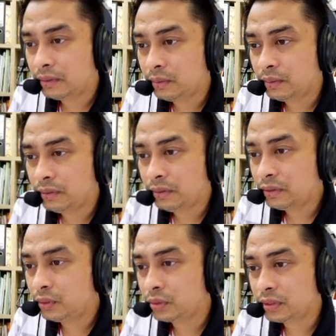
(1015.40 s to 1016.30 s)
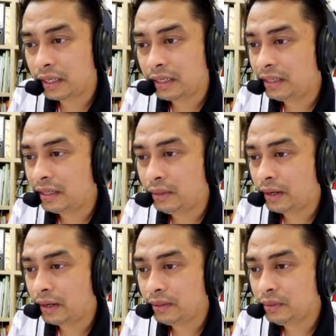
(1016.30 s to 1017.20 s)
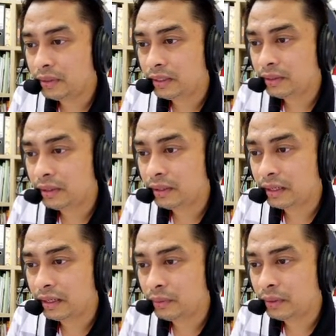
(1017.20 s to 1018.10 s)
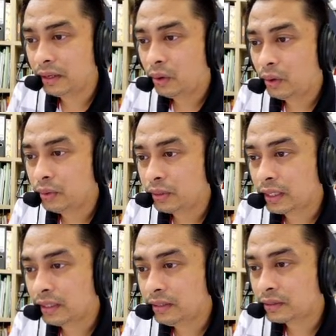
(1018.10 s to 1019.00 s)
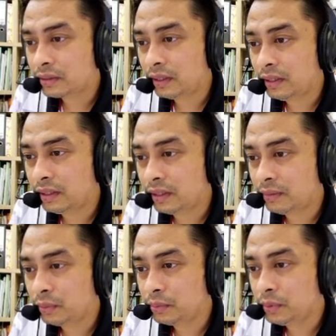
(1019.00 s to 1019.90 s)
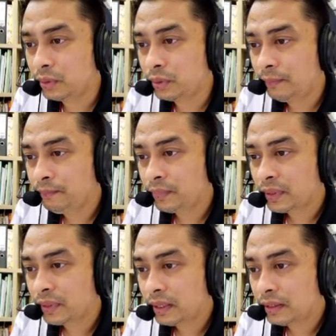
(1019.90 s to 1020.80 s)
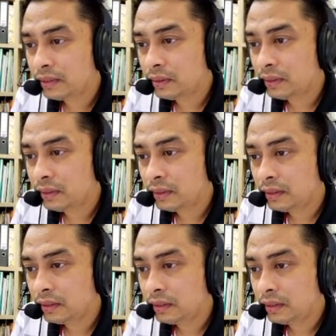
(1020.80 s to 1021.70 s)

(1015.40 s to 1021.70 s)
You can choose anywhere. You can click anywhere, or you can just click here from 0. Then